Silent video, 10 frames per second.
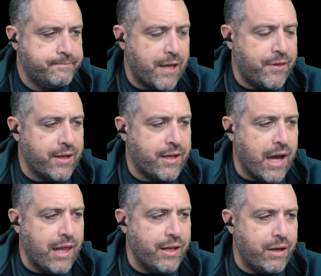
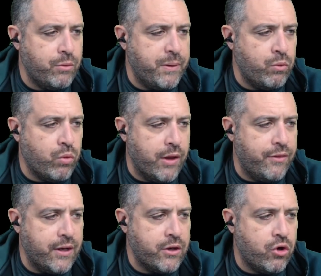Galladay would be one,
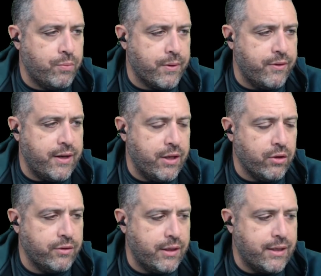then Cooper, then
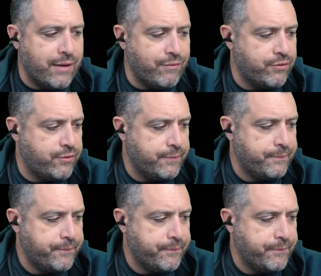Hilton, then Davis.